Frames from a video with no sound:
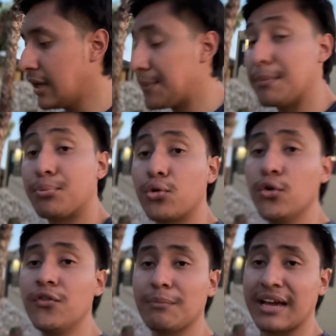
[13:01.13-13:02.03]
I'm
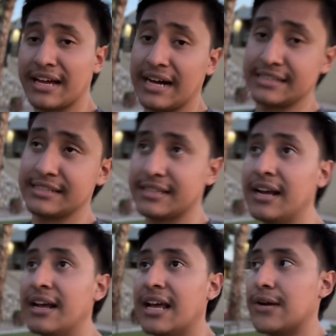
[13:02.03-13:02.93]
improving my content
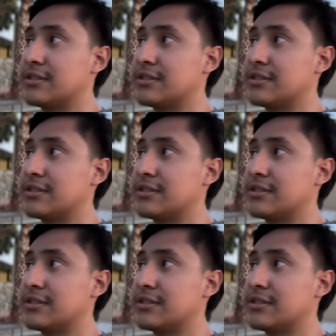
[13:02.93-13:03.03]
every